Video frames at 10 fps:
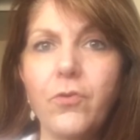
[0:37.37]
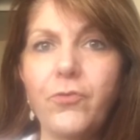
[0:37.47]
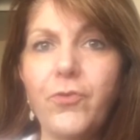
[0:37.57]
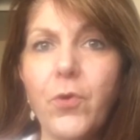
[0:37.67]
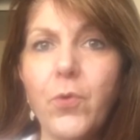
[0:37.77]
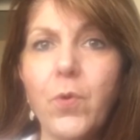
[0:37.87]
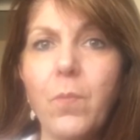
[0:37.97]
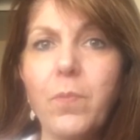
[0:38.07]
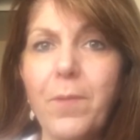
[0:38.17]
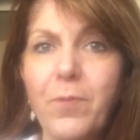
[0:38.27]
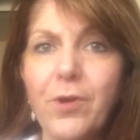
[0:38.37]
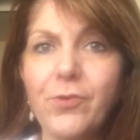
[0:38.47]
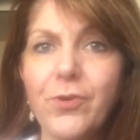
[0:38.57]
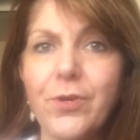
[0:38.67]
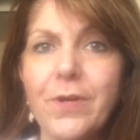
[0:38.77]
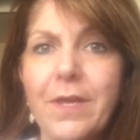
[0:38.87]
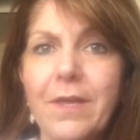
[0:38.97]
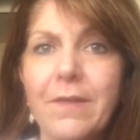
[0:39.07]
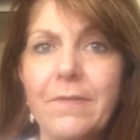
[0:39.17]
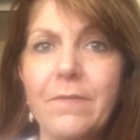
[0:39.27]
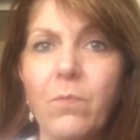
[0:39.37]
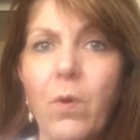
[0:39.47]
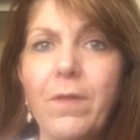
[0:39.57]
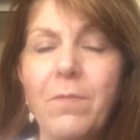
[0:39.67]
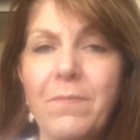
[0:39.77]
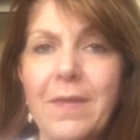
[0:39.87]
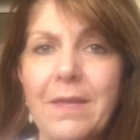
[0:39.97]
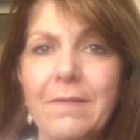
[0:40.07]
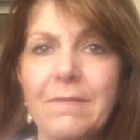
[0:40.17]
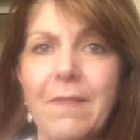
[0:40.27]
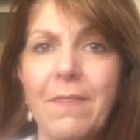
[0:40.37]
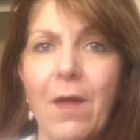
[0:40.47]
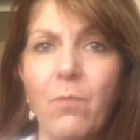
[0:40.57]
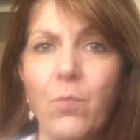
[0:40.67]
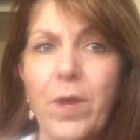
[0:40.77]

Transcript: So, blood pressure is one of the means that